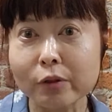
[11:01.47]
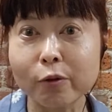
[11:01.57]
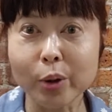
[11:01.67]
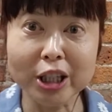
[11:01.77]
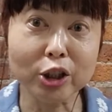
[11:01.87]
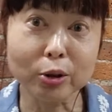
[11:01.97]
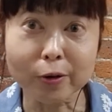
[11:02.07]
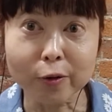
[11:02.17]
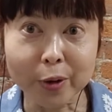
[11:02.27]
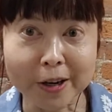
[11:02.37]
42 to
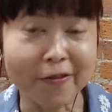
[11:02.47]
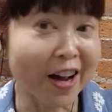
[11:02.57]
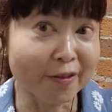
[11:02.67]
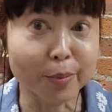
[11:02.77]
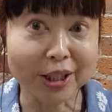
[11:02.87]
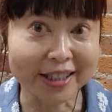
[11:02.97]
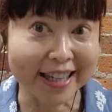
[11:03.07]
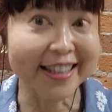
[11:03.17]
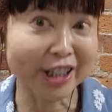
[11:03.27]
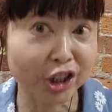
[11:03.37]

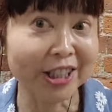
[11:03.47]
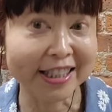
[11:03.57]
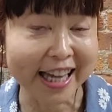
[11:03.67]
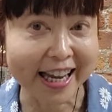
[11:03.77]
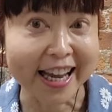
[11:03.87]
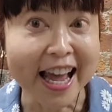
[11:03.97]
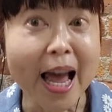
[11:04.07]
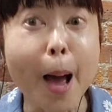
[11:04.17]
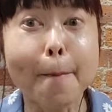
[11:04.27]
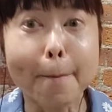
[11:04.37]
45%, let's just say,
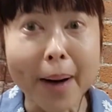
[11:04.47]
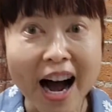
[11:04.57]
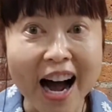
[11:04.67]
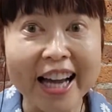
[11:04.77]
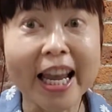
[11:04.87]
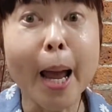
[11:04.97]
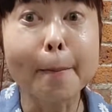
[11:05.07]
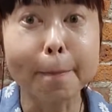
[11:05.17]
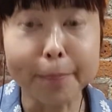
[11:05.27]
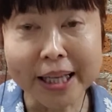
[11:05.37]
by
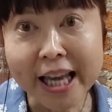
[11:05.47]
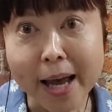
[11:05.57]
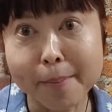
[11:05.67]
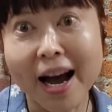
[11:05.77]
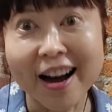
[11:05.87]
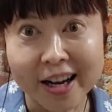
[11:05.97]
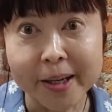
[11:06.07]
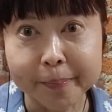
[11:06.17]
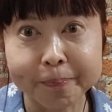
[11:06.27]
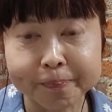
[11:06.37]
BMI.
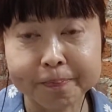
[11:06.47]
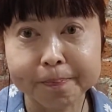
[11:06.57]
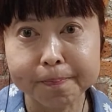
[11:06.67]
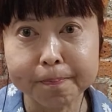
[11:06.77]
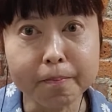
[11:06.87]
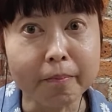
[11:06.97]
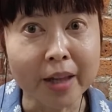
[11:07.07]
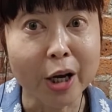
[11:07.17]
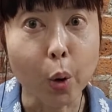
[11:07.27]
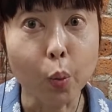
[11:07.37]

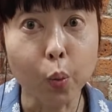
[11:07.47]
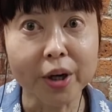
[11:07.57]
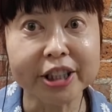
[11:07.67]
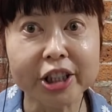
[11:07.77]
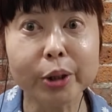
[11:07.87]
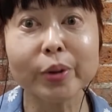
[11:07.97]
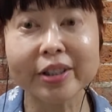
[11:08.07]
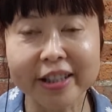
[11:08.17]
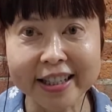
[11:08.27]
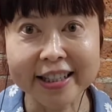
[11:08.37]
What do you
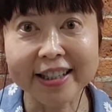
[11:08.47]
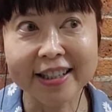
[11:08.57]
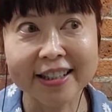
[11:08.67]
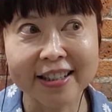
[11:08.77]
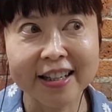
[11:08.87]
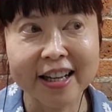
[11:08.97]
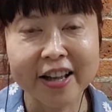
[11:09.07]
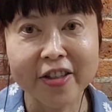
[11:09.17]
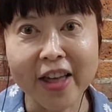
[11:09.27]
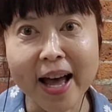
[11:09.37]
think
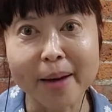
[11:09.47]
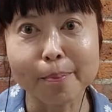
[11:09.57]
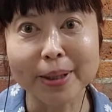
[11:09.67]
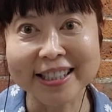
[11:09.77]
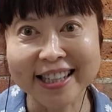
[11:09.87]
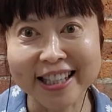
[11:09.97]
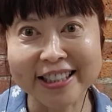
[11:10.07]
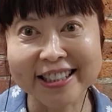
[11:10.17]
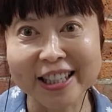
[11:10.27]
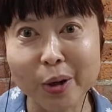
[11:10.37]
that
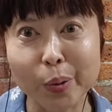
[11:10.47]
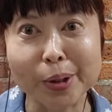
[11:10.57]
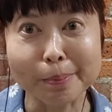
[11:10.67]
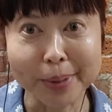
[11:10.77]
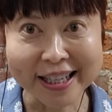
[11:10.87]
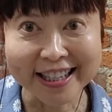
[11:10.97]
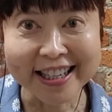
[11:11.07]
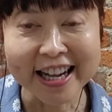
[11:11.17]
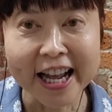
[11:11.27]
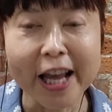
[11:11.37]
percent would be
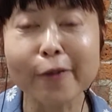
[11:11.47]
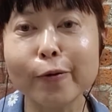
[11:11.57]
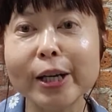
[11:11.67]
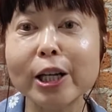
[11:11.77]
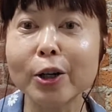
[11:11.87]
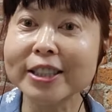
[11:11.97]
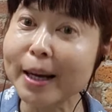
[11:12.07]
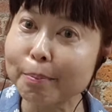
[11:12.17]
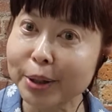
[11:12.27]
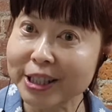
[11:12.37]
if we looked
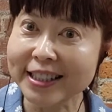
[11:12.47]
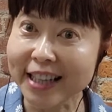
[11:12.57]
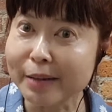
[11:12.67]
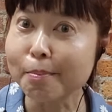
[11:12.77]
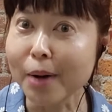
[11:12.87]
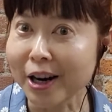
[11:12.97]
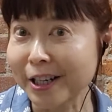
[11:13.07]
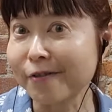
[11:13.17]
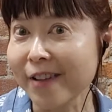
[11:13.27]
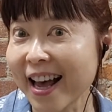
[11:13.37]
at percent body
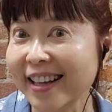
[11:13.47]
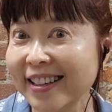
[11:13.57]
fat